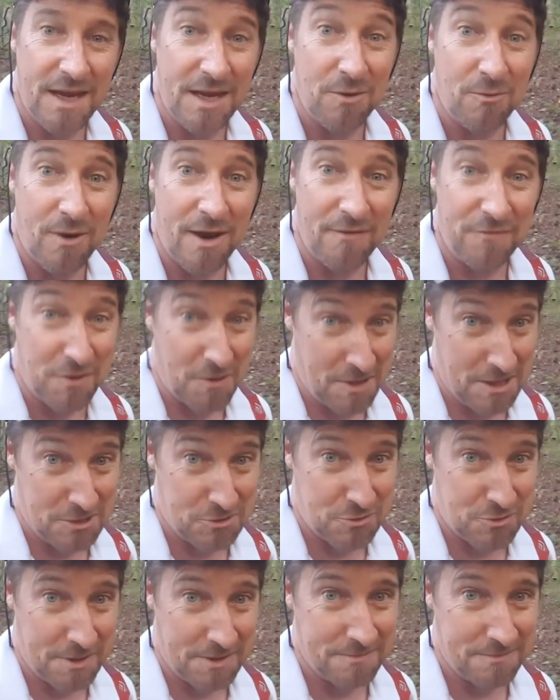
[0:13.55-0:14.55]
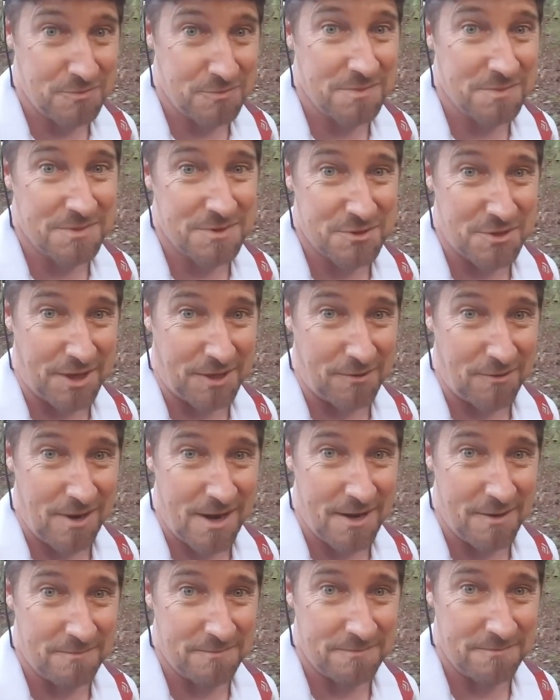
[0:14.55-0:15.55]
anyway if you're interested stick around